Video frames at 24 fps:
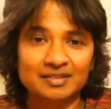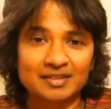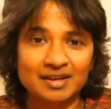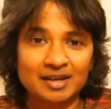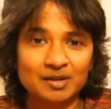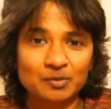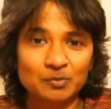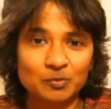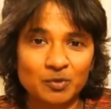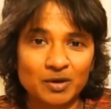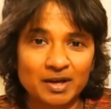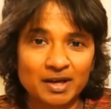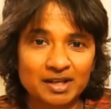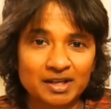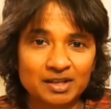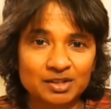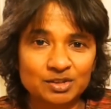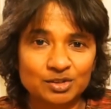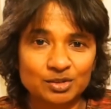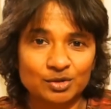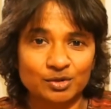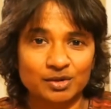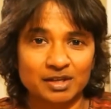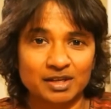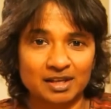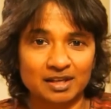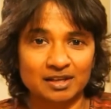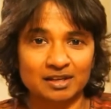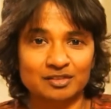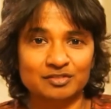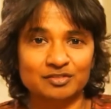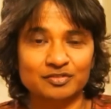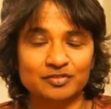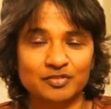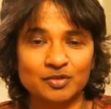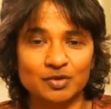That way you
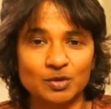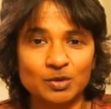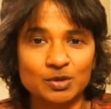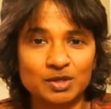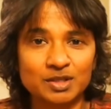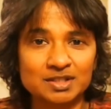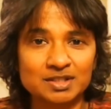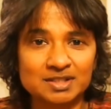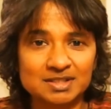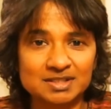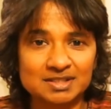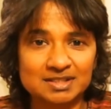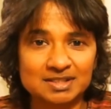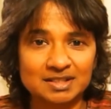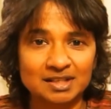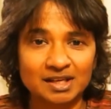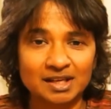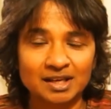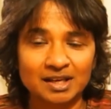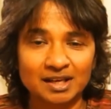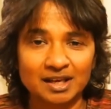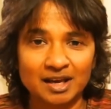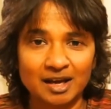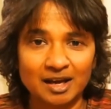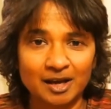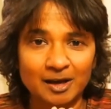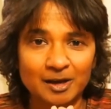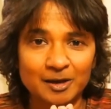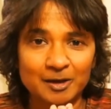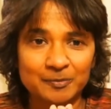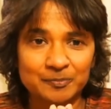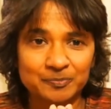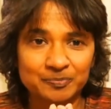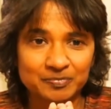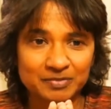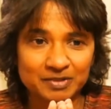can focus
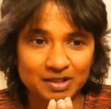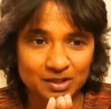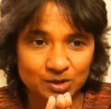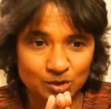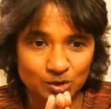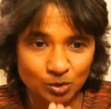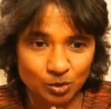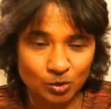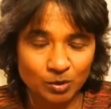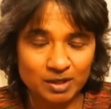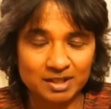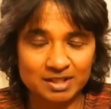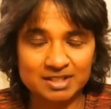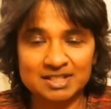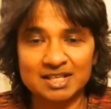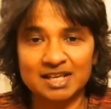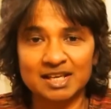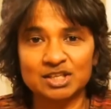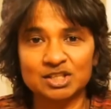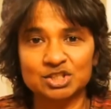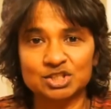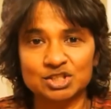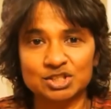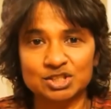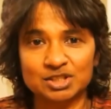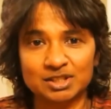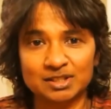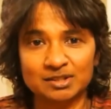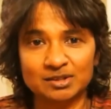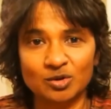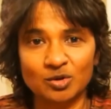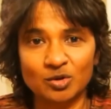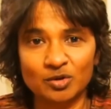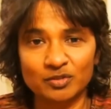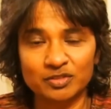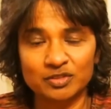your
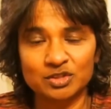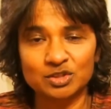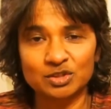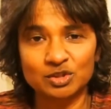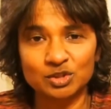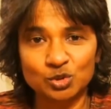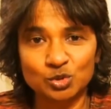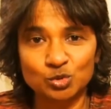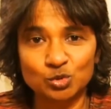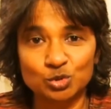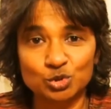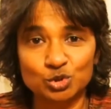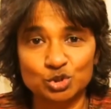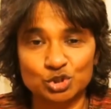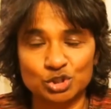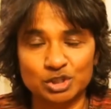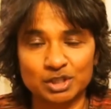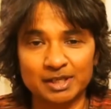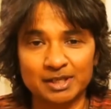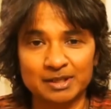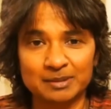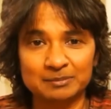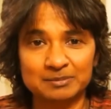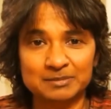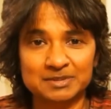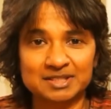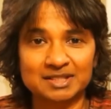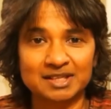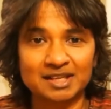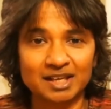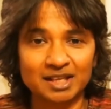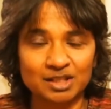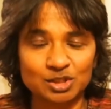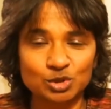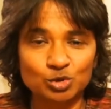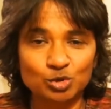attention on your dreams
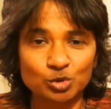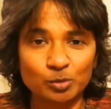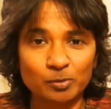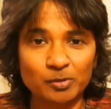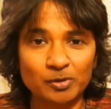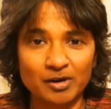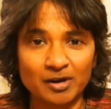and your